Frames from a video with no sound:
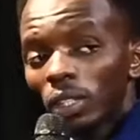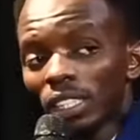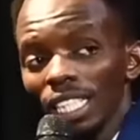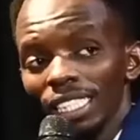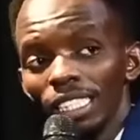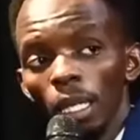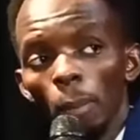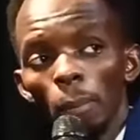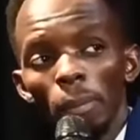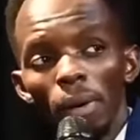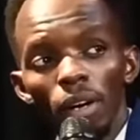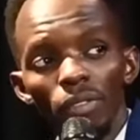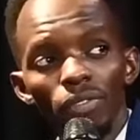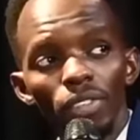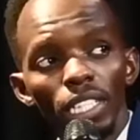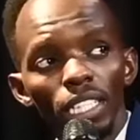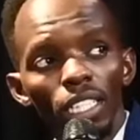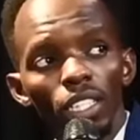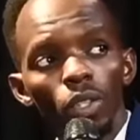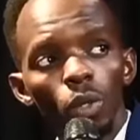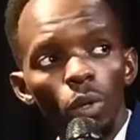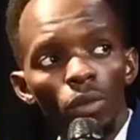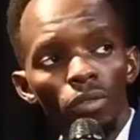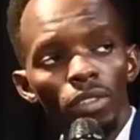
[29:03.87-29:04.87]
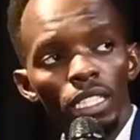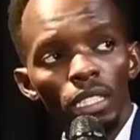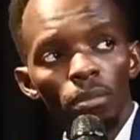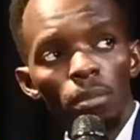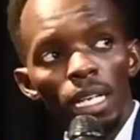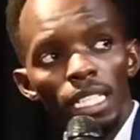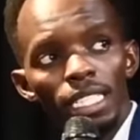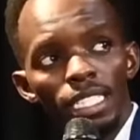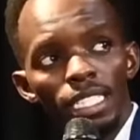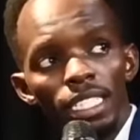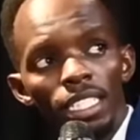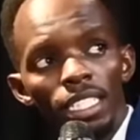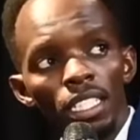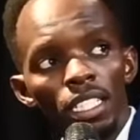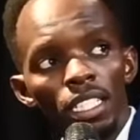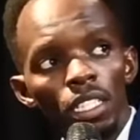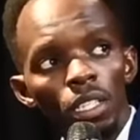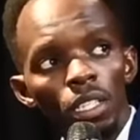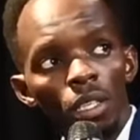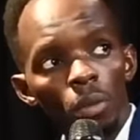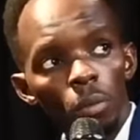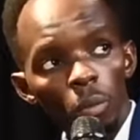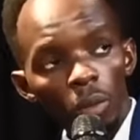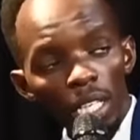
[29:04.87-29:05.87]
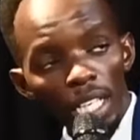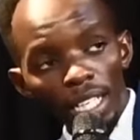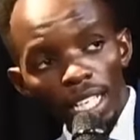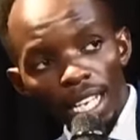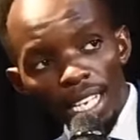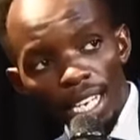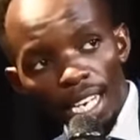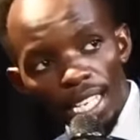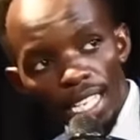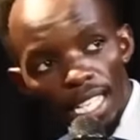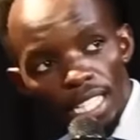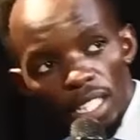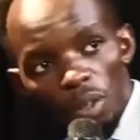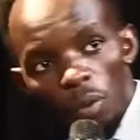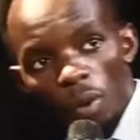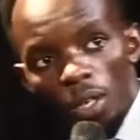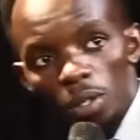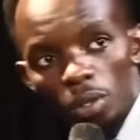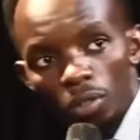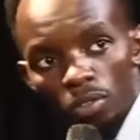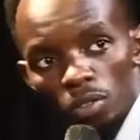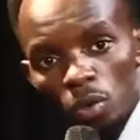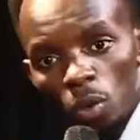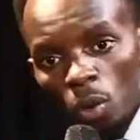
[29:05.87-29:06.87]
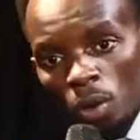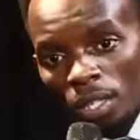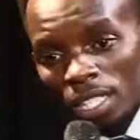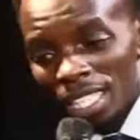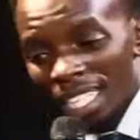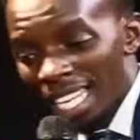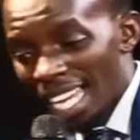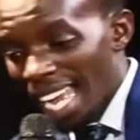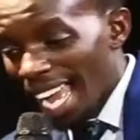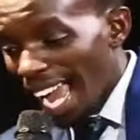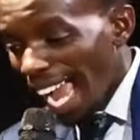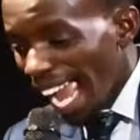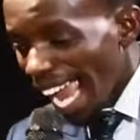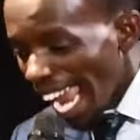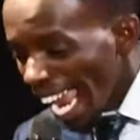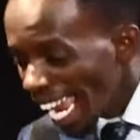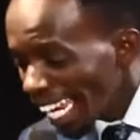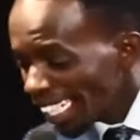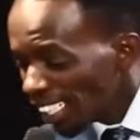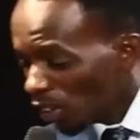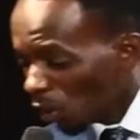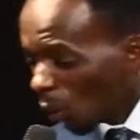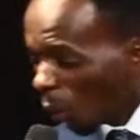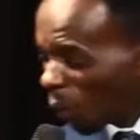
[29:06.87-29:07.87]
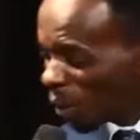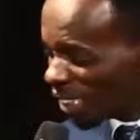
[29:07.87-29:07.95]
looks at the perfect law of liberty. Mwenye anaangalia the word of God. And